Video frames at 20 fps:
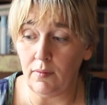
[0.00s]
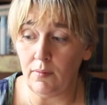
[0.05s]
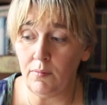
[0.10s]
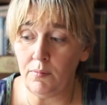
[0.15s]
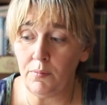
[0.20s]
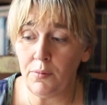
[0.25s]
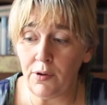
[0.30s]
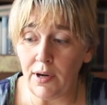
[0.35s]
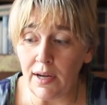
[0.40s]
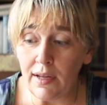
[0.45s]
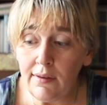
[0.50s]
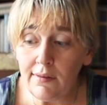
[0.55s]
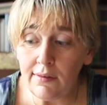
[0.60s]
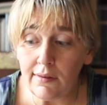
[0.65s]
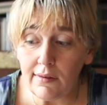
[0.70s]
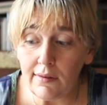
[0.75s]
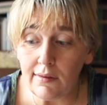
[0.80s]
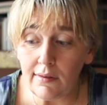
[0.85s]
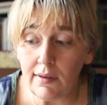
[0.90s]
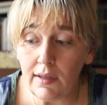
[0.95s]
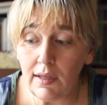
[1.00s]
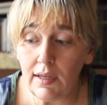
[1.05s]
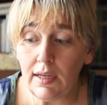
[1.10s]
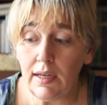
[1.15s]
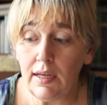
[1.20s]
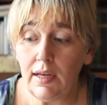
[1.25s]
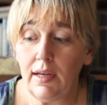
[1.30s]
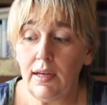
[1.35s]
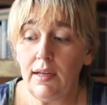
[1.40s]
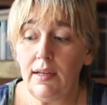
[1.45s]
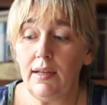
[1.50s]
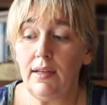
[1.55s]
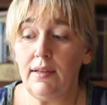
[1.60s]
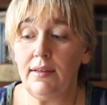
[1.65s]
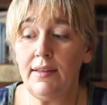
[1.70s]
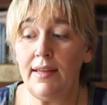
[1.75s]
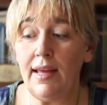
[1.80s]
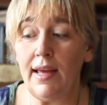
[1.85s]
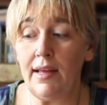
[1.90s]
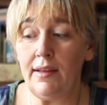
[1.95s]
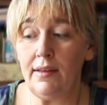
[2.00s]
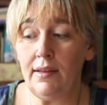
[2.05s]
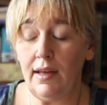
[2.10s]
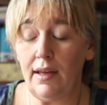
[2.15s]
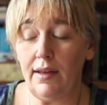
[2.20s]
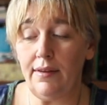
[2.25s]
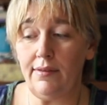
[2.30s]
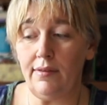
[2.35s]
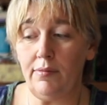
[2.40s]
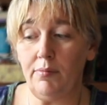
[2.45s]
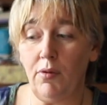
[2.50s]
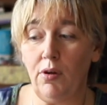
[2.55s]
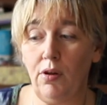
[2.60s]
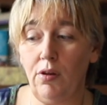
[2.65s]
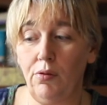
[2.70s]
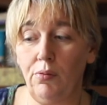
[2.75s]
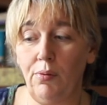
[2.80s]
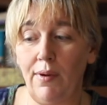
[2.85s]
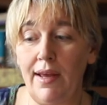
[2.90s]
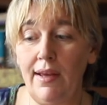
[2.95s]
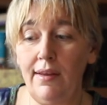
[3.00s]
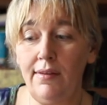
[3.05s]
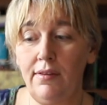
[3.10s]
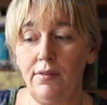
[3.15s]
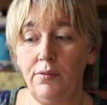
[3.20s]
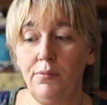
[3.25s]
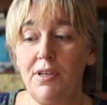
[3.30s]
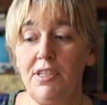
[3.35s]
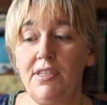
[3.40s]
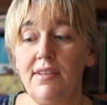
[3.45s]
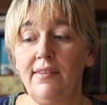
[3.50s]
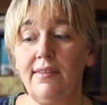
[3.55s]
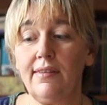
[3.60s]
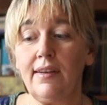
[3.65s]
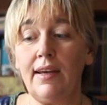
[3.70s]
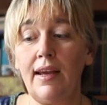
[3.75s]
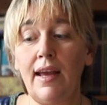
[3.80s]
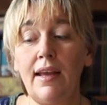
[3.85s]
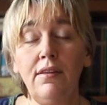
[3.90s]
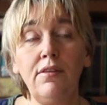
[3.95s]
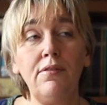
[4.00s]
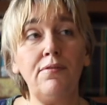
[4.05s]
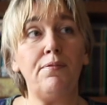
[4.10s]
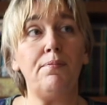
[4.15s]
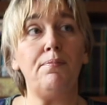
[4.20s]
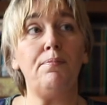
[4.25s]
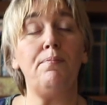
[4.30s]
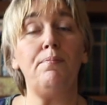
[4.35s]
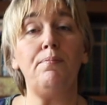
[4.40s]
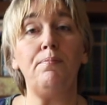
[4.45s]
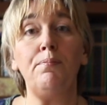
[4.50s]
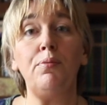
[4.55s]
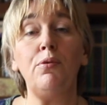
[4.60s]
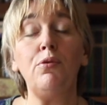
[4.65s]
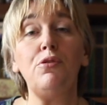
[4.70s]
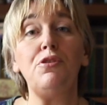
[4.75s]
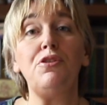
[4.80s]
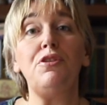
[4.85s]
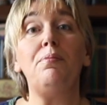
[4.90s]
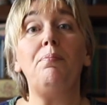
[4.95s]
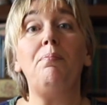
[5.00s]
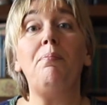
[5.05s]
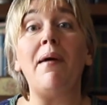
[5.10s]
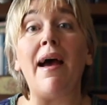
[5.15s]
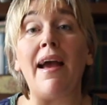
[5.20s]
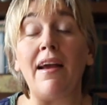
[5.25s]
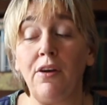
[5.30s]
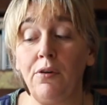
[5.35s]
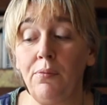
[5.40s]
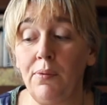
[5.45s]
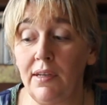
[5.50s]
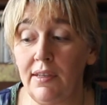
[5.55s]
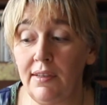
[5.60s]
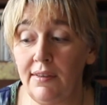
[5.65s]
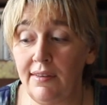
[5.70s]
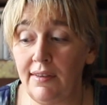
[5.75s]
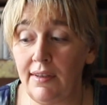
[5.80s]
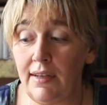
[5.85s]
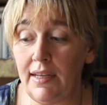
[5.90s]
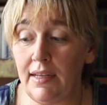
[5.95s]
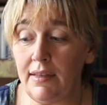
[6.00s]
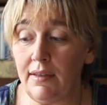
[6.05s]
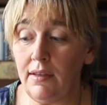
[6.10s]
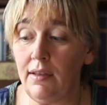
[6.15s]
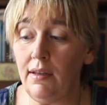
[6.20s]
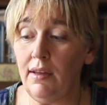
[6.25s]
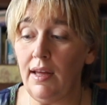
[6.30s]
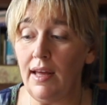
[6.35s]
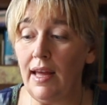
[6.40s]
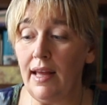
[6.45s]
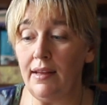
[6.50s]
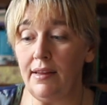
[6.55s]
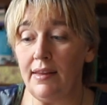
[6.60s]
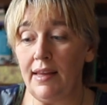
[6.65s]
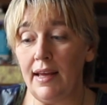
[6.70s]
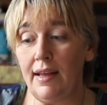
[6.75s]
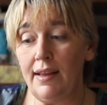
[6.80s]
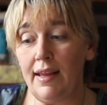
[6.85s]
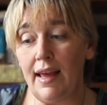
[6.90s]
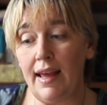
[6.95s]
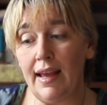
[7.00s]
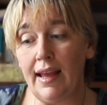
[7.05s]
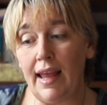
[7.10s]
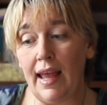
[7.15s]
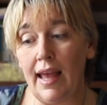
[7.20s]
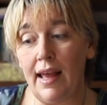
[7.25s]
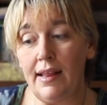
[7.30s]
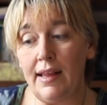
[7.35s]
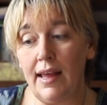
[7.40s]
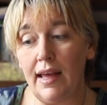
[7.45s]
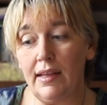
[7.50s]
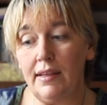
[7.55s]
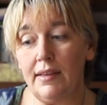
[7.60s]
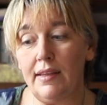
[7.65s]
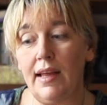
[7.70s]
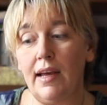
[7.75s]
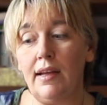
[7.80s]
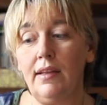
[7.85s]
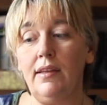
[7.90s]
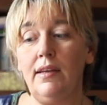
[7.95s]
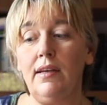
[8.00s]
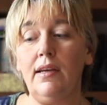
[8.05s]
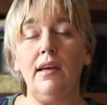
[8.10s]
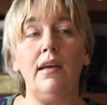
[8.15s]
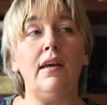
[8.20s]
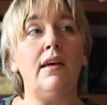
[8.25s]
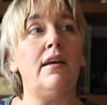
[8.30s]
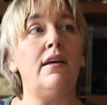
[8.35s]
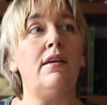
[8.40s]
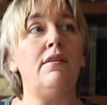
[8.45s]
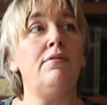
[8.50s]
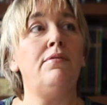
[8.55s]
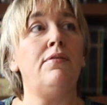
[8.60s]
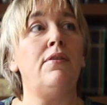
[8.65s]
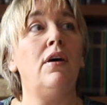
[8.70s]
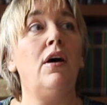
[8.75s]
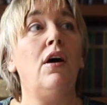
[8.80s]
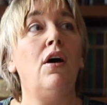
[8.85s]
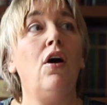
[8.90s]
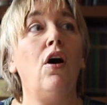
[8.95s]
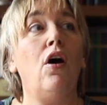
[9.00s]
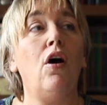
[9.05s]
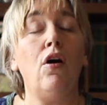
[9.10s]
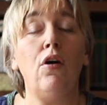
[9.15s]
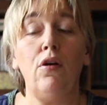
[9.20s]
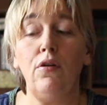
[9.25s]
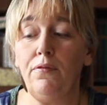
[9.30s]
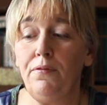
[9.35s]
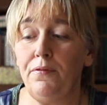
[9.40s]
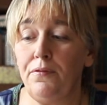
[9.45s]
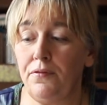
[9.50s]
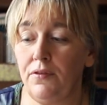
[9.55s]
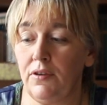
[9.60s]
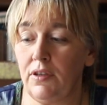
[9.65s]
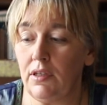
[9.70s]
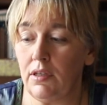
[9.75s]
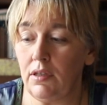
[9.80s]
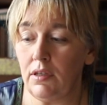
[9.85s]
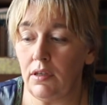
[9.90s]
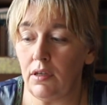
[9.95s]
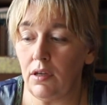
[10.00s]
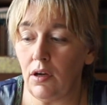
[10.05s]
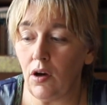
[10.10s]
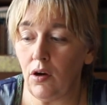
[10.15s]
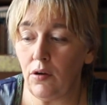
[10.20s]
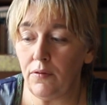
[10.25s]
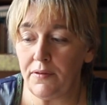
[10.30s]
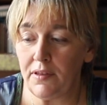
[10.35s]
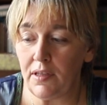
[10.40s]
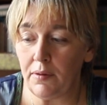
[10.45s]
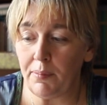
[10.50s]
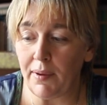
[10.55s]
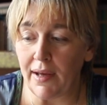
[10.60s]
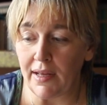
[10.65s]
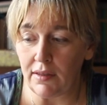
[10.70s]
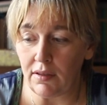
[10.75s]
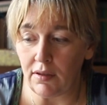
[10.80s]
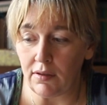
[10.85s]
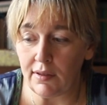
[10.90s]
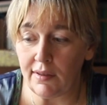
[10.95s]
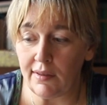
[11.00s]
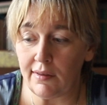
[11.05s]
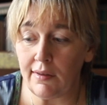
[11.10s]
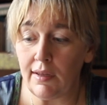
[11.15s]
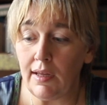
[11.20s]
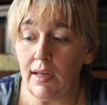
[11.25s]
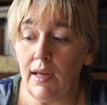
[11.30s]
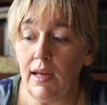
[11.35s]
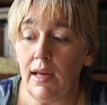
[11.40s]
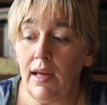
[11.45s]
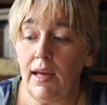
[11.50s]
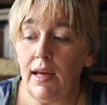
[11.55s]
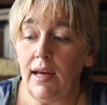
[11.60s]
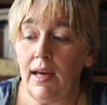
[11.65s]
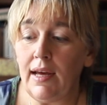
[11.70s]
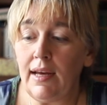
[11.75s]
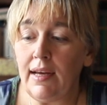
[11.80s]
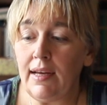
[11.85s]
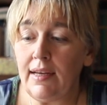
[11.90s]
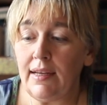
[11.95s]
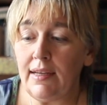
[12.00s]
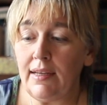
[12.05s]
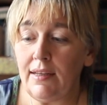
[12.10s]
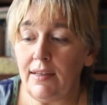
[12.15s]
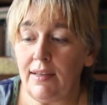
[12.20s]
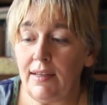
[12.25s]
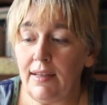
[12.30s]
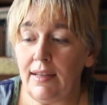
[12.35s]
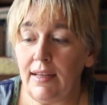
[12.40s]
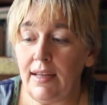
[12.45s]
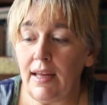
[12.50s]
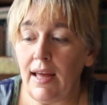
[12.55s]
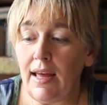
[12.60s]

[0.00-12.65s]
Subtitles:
breasts, then a small waist, which is kind of pushed backwards a little, and then again another curve of the buttocks. However,